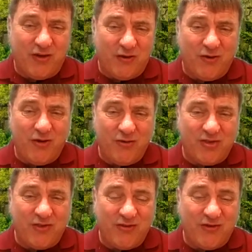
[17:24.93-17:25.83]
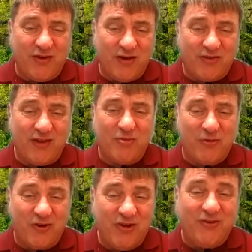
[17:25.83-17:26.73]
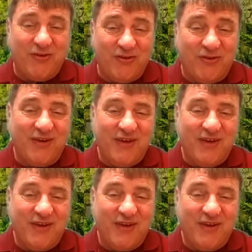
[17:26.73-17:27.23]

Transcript: that glows in the dark. That's pretty cool,